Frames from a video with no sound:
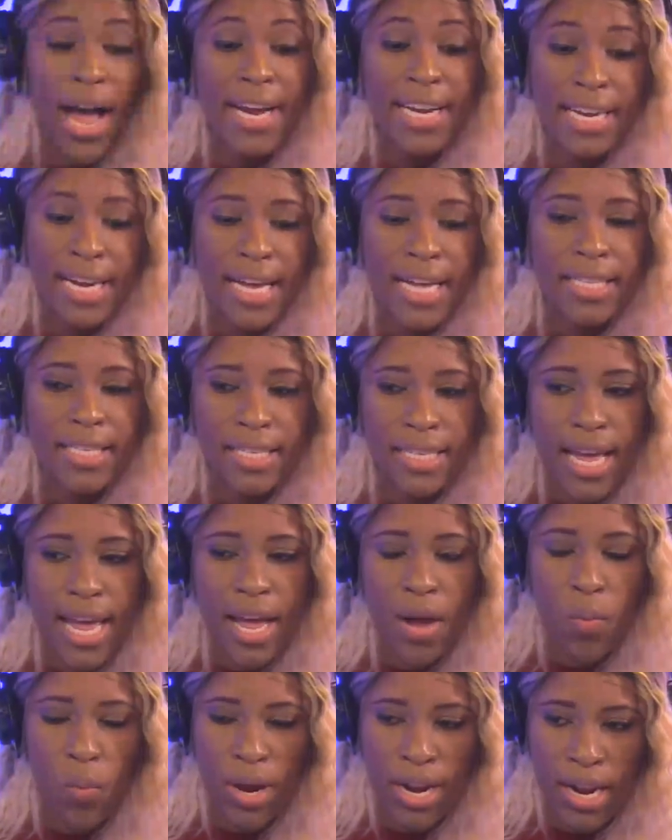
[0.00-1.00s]
did
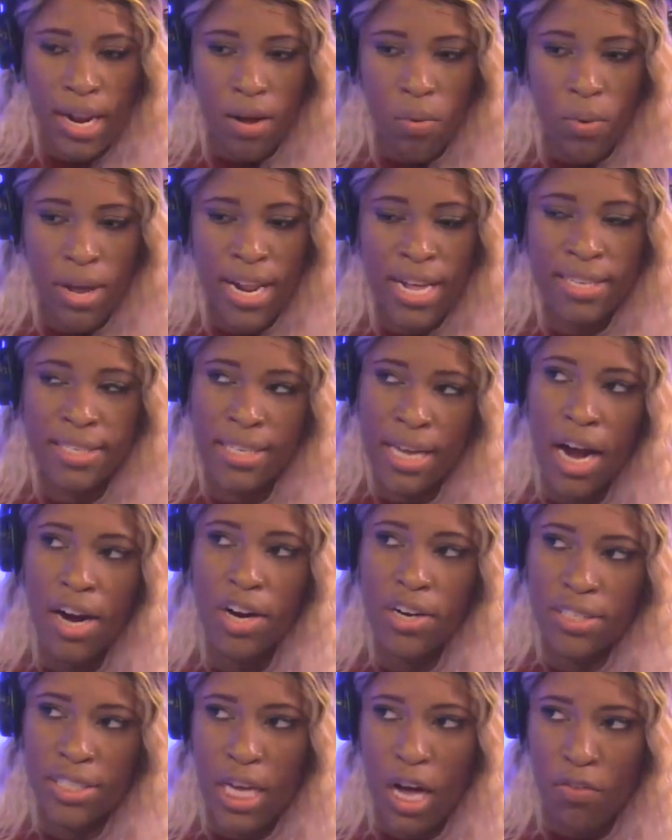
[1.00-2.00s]
say when his
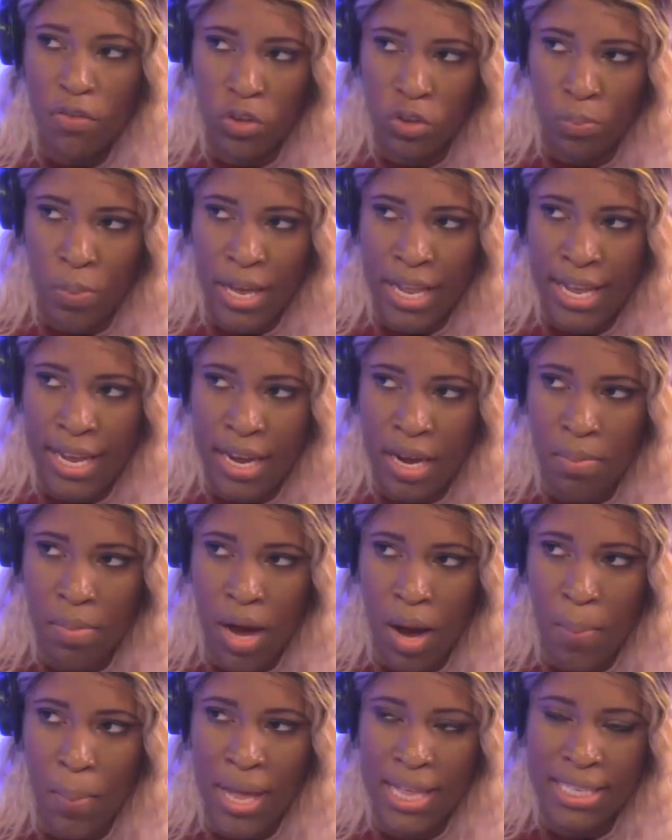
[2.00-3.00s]
younger self was beating him
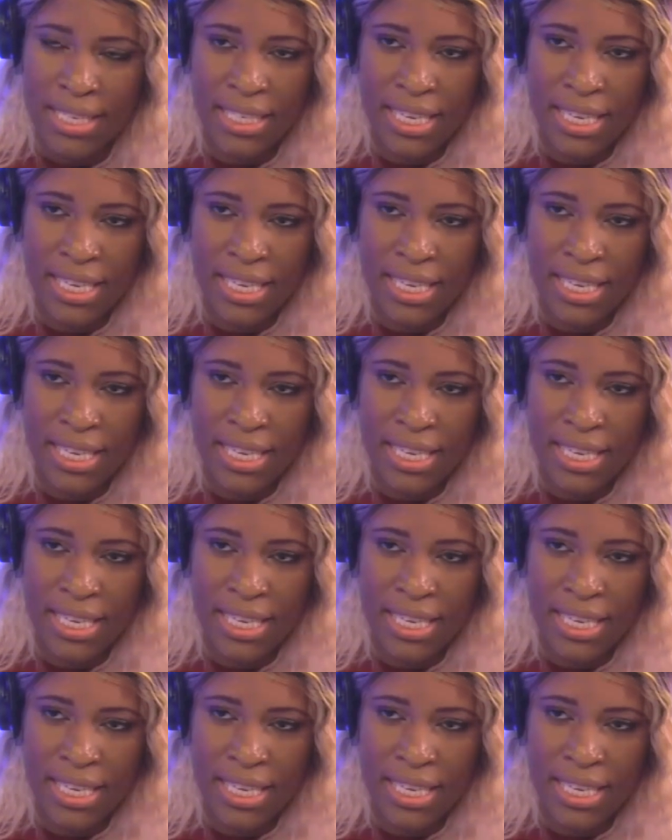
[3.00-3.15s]
up and